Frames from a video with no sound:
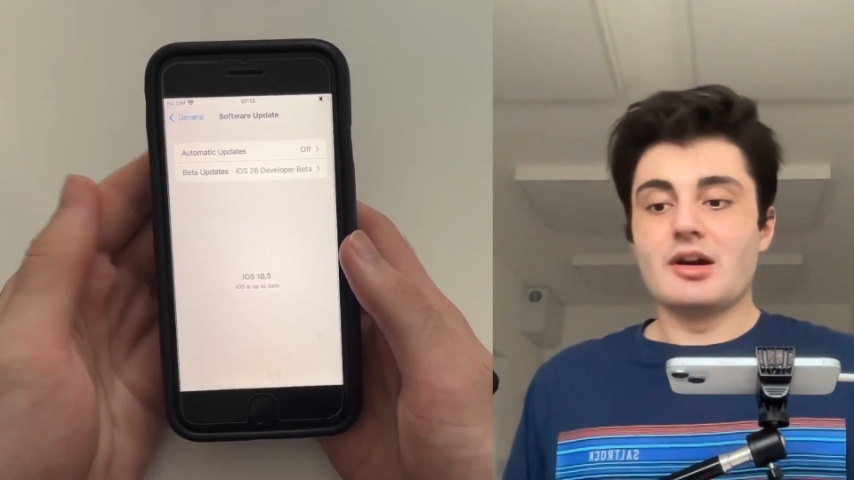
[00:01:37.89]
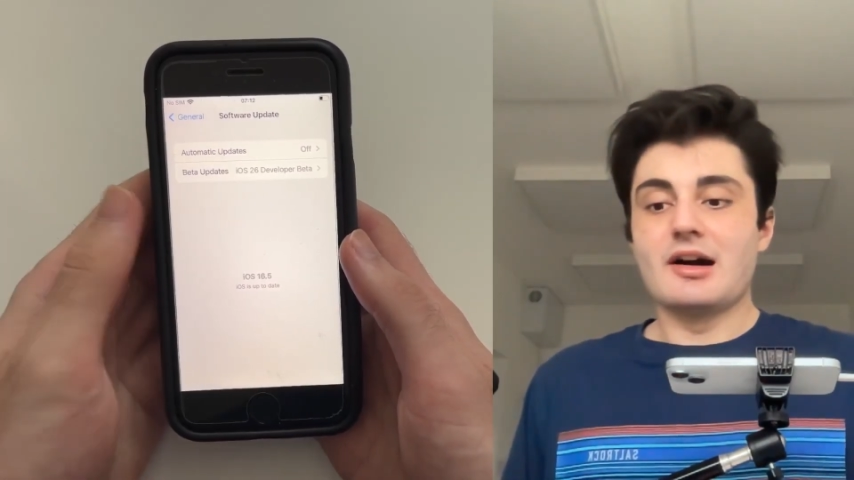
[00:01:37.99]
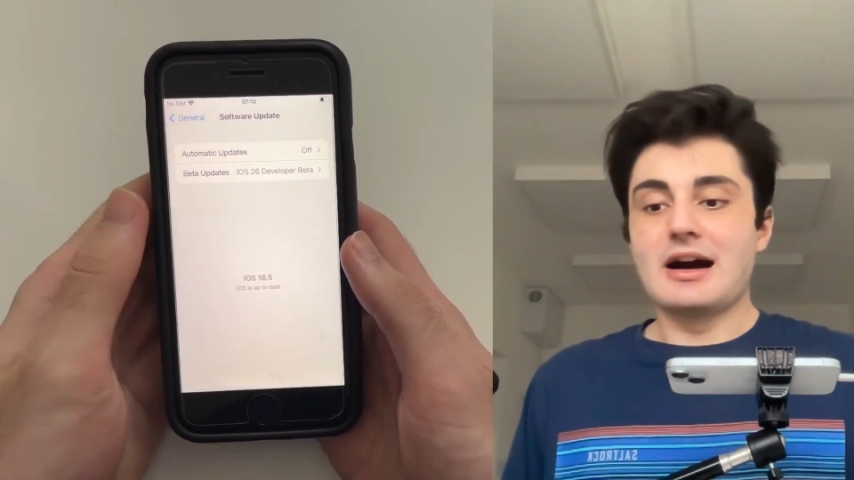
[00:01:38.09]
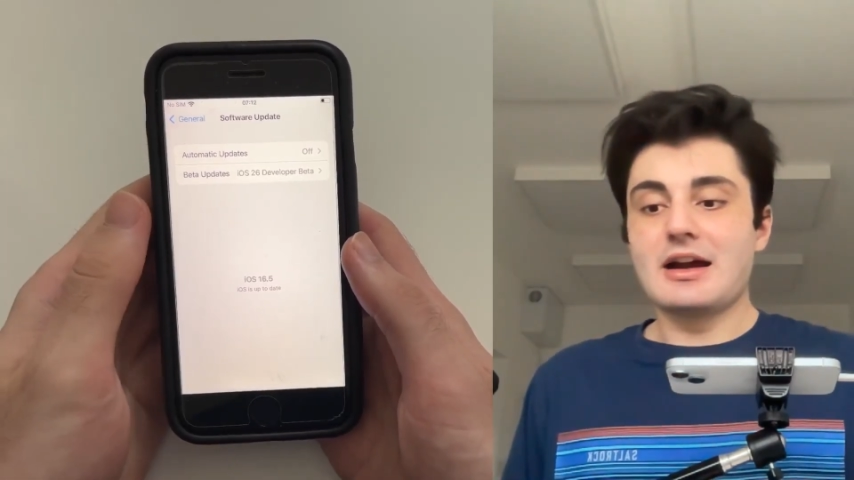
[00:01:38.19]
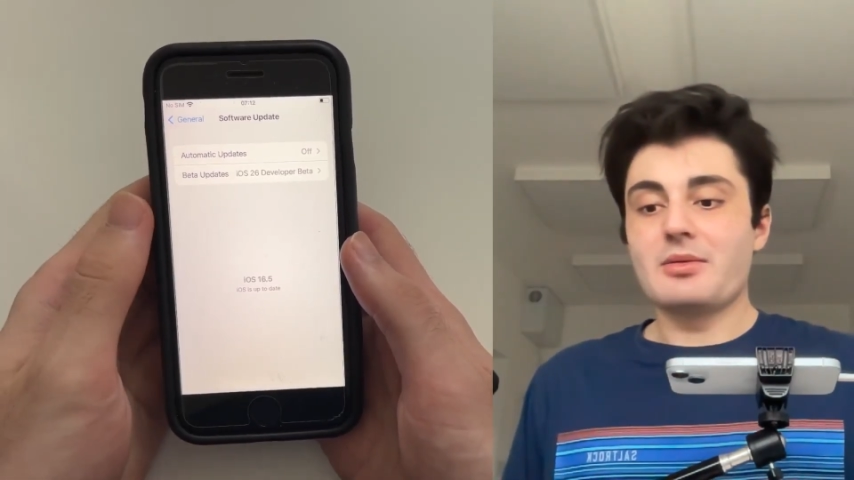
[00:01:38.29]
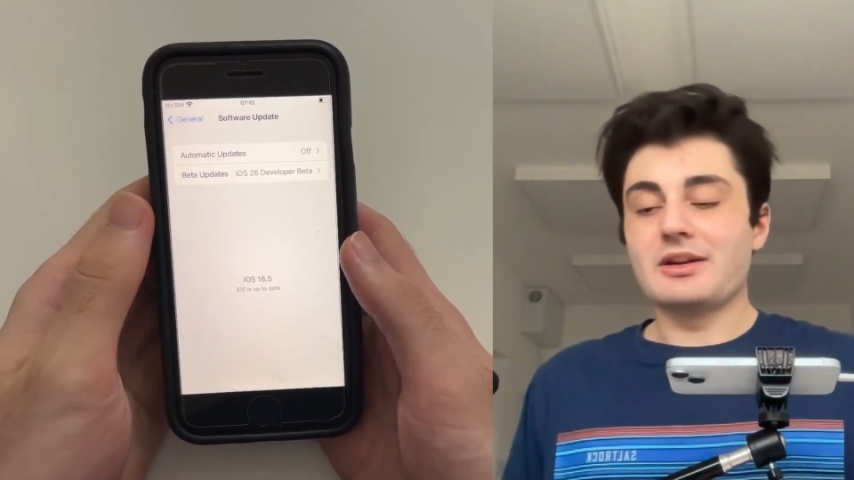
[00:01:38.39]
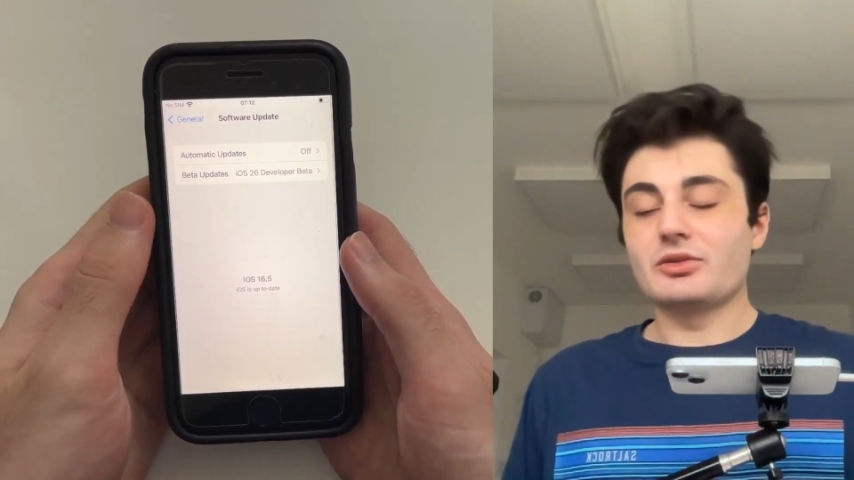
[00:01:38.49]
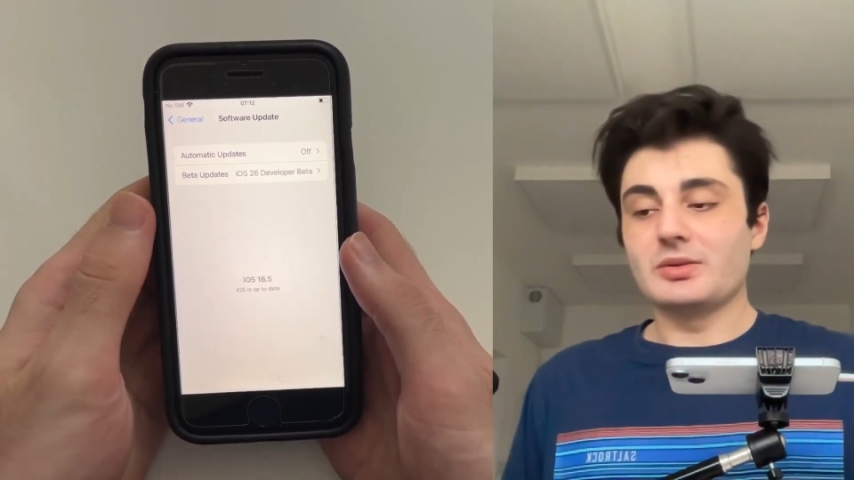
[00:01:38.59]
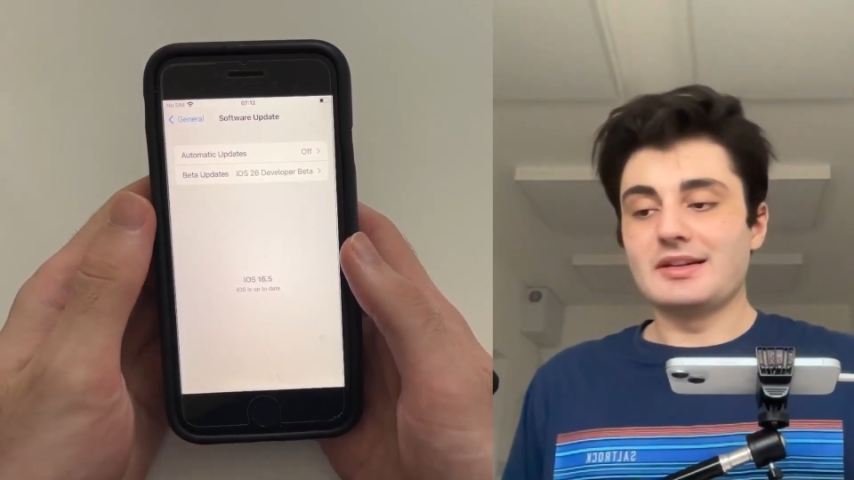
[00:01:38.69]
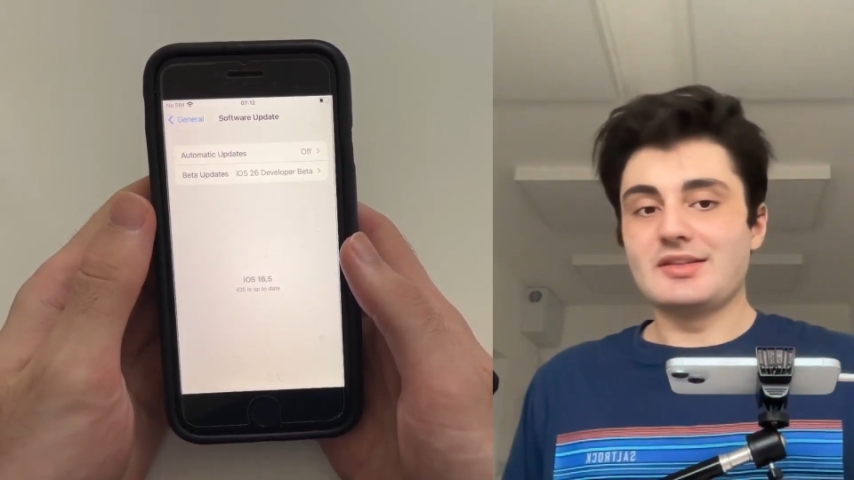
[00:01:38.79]
iOS
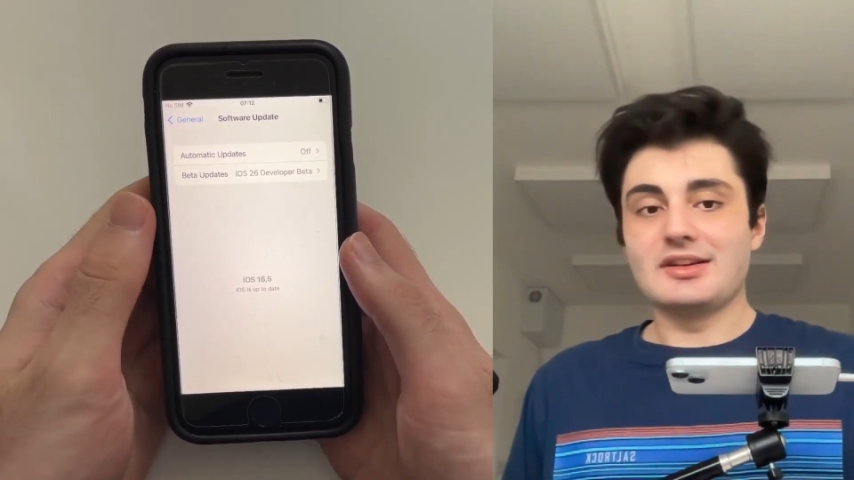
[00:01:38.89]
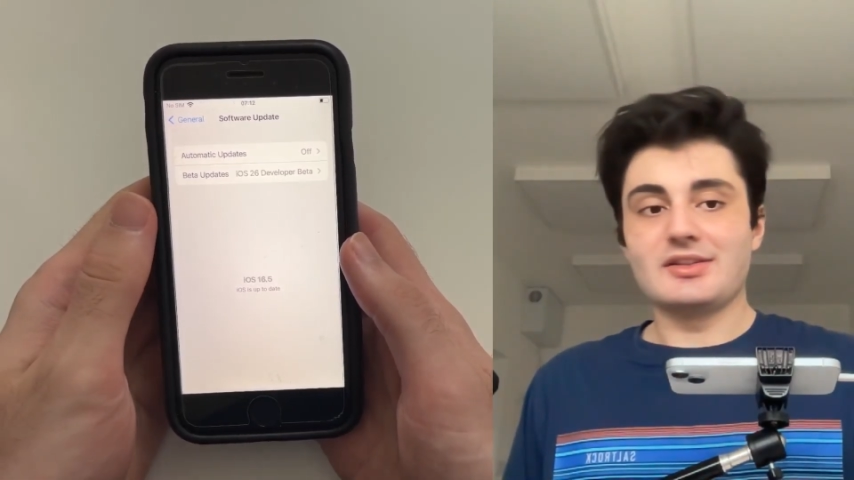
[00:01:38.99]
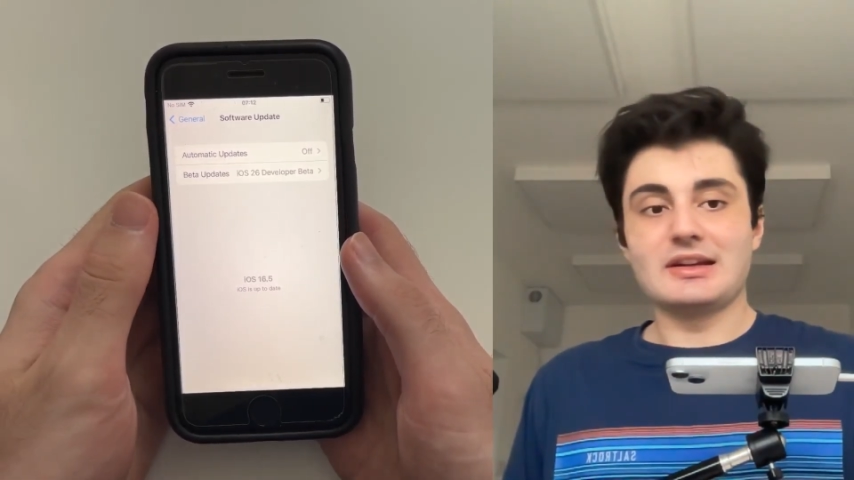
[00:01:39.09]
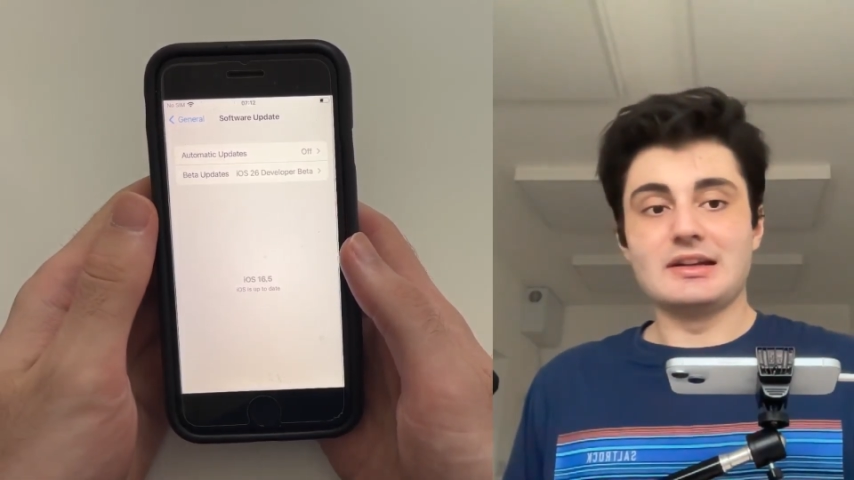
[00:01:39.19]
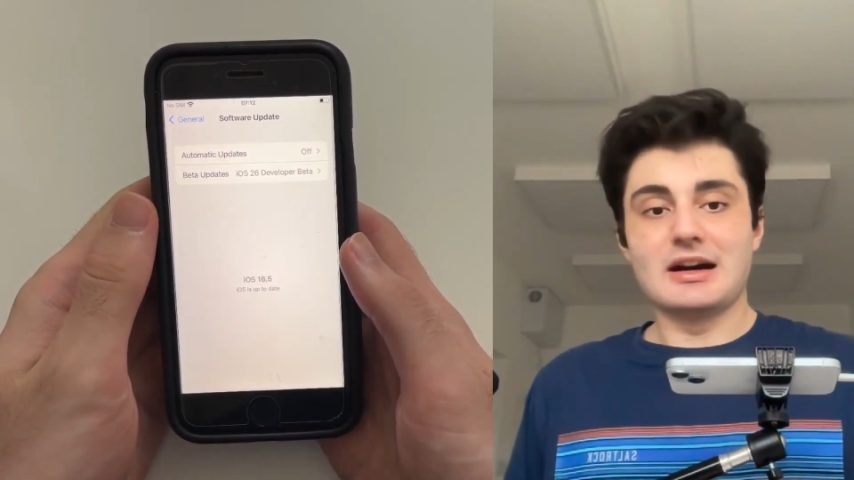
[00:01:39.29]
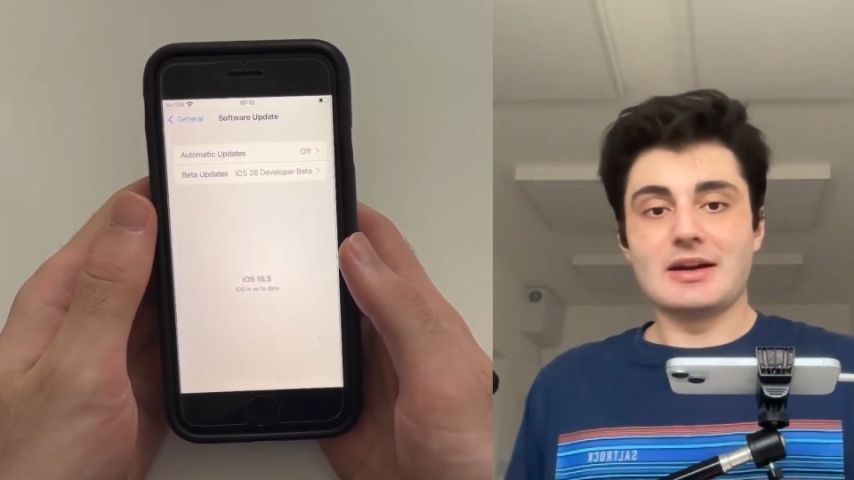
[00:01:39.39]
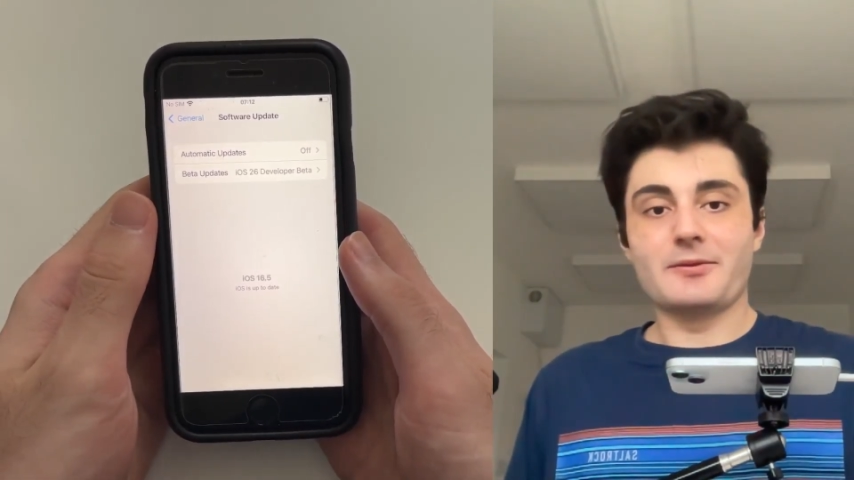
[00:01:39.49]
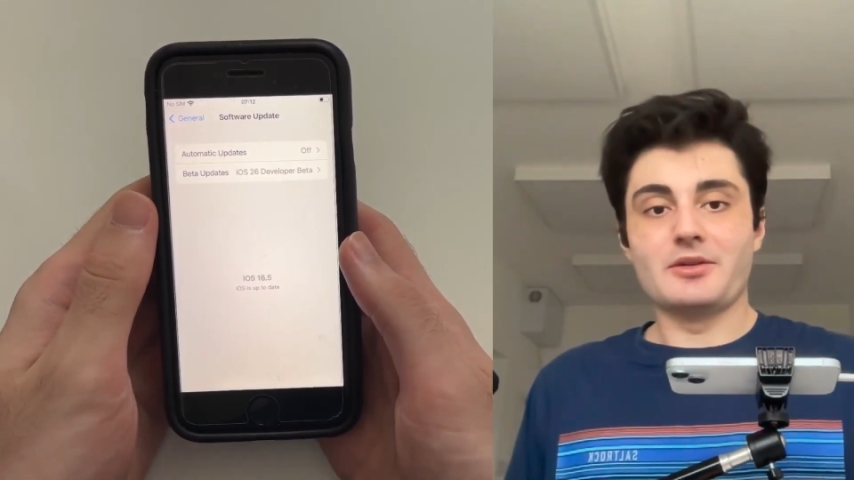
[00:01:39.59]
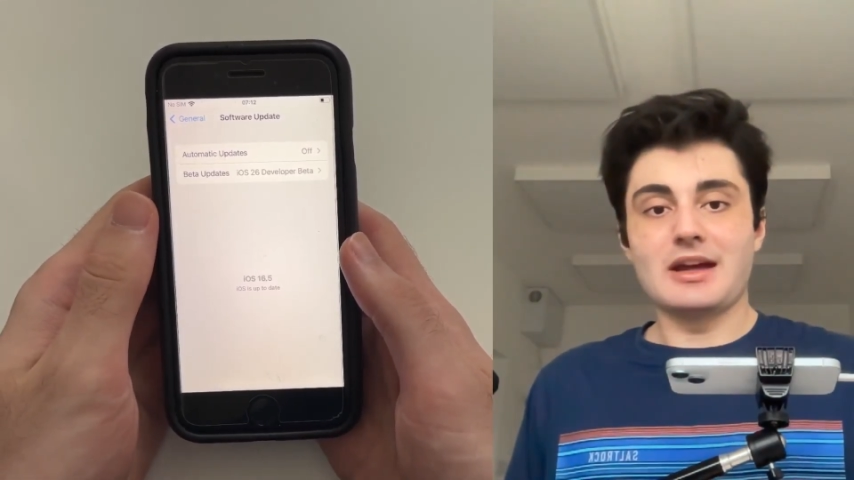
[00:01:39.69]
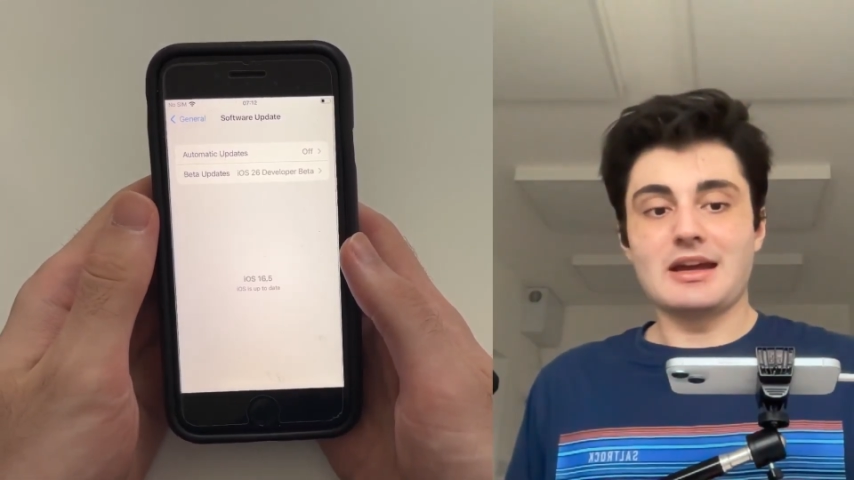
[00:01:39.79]
26 in
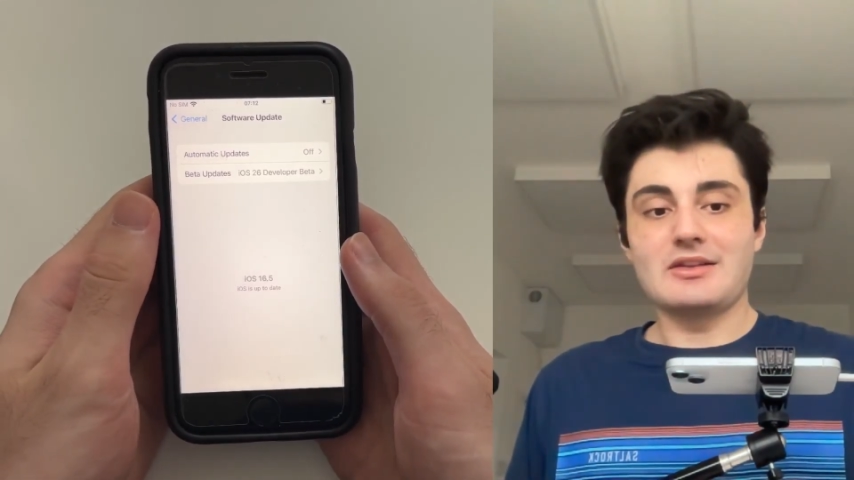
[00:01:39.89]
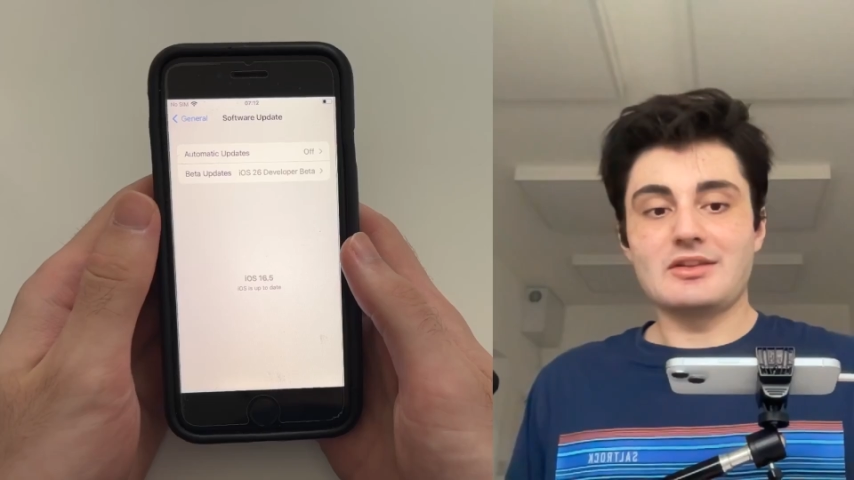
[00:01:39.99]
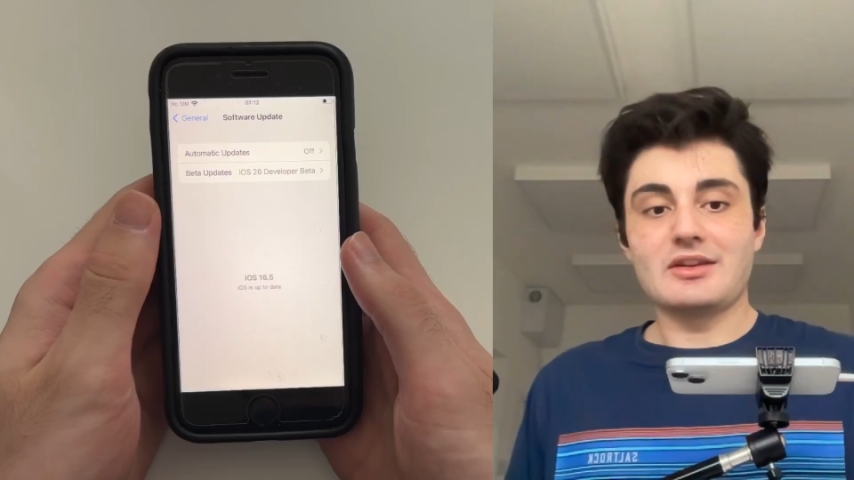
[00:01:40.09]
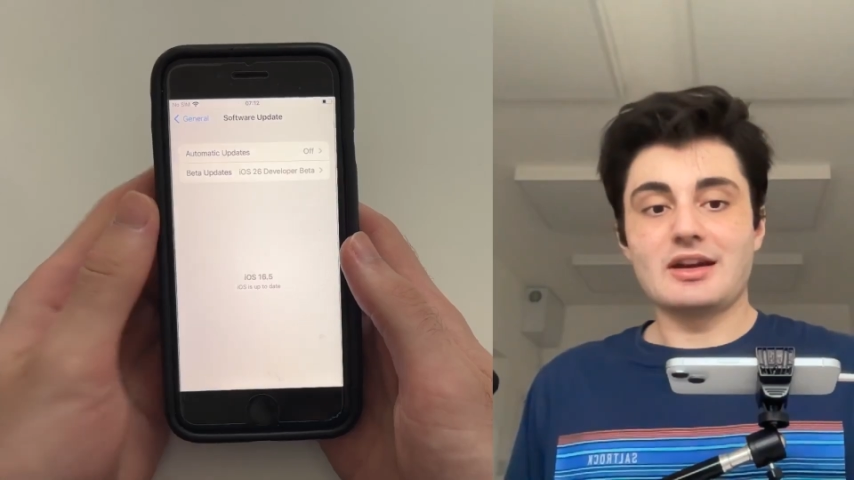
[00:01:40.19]
iPhone 8.